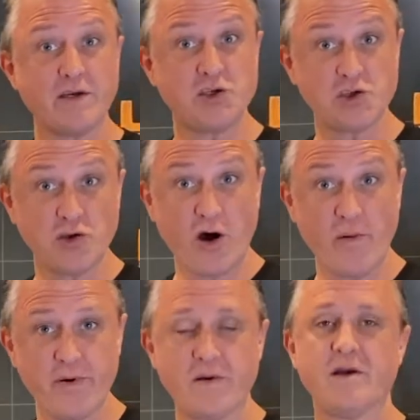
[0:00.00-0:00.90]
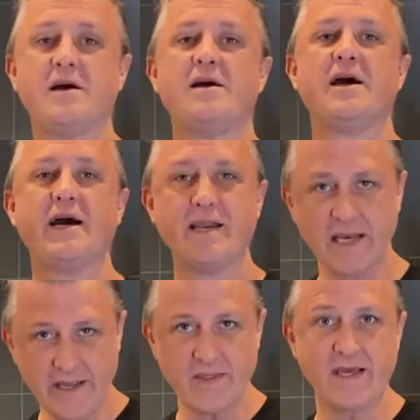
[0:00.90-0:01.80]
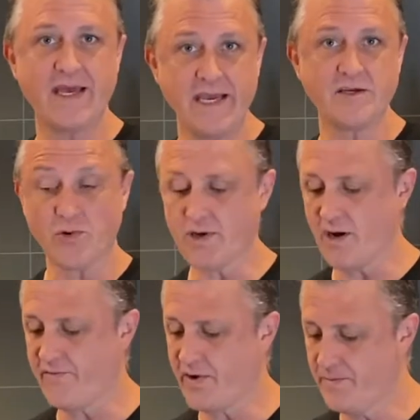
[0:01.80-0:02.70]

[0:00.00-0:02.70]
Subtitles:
stop and let the heat recover.